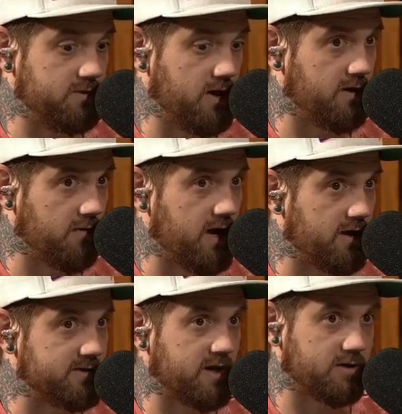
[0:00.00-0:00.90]
done
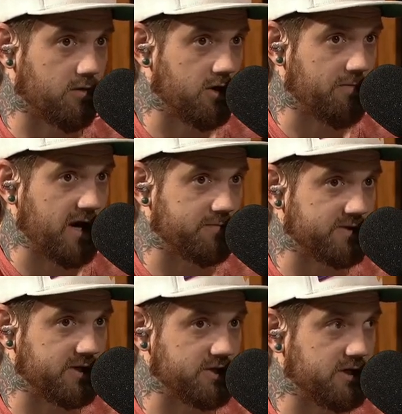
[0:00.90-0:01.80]
as at the quarterback
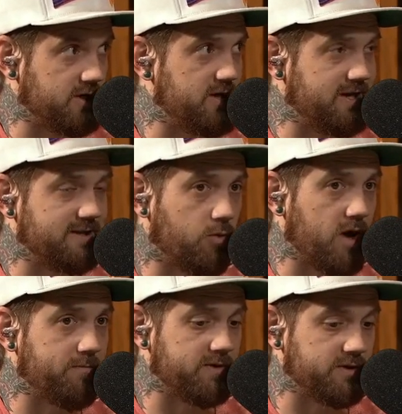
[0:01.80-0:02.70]
position, and he needs a
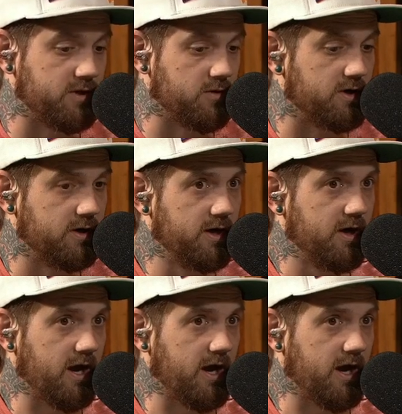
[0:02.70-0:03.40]
weapon to do it.